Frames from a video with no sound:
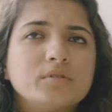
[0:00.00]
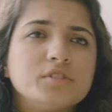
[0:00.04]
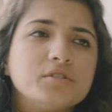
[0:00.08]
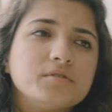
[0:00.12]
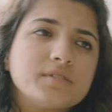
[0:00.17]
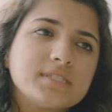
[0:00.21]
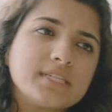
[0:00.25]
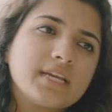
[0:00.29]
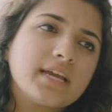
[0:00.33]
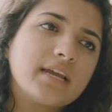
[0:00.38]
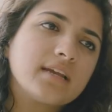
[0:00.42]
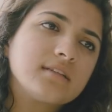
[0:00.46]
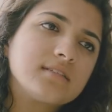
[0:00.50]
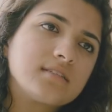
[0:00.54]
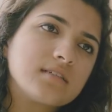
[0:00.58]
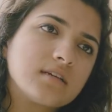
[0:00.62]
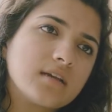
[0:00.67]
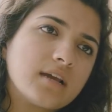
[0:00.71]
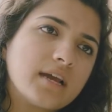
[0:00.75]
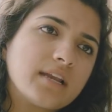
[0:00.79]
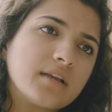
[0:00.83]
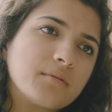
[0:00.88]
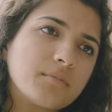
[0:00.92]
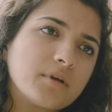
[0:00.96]
would you say
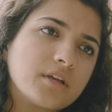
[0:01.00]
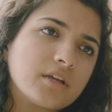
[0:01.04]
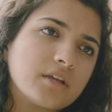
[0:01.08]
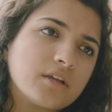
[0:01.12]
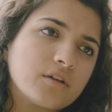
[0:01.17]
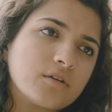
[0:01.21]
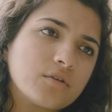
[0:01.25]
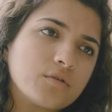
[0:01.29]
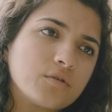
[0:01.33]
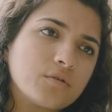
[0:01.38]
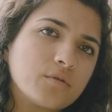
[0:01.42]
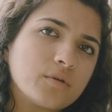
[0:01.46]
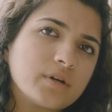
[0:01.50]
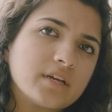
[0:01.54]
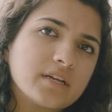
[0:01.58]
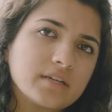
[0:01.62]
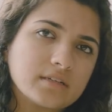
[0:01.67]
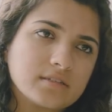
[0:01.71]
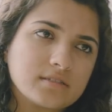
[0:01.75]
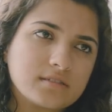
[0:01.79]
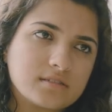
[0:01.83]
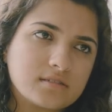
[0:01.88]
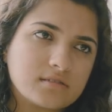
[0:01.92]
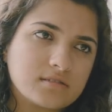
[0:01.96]
to anybody who
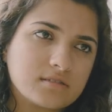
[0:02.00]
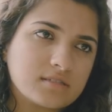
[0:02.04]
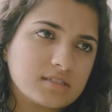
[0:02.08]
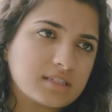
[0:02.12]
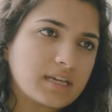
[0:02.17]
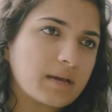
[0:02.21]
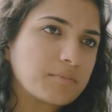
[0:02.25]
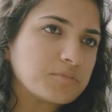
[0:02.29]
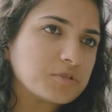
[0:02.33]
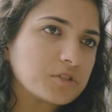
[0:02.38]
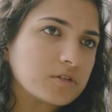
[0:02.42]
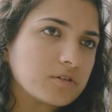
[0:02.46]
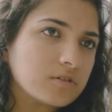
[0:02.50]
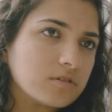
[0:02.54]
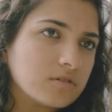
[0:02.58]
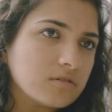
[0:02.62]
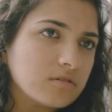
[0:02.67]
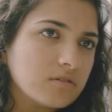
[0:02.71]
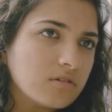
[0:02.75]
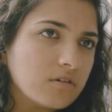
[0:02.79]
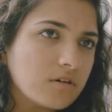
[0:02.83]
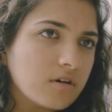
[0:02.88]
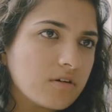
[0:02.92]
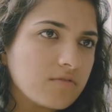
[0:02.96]
is
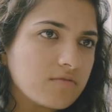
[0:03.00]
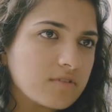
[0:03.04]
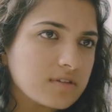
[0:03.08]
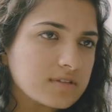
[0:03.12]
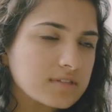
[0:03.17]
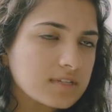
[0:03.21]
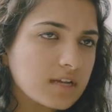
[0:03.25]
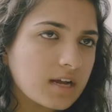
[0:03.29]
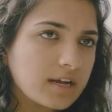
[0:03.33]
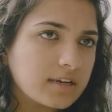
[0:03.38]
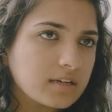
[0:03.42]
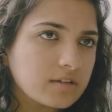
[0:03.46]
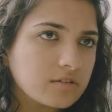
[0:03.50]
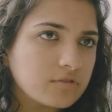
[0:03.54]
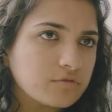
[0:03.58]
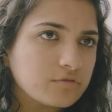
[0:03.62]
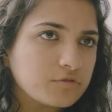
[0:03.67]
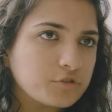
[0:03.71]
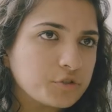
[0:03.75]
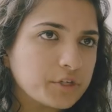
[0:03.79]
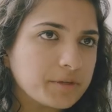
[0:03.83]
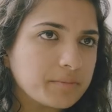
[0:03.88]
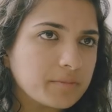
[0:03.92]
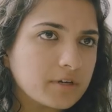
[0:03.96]
skeptical of this kind
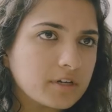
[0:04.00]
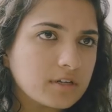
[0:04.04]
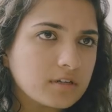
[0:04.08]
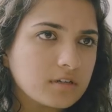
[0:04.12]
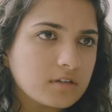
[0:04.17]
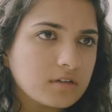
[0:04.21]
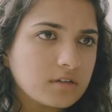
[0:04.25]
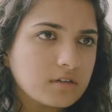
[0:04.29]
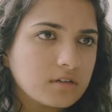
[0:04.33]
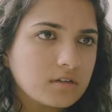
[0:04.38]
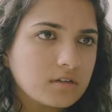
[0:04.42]
of treatment?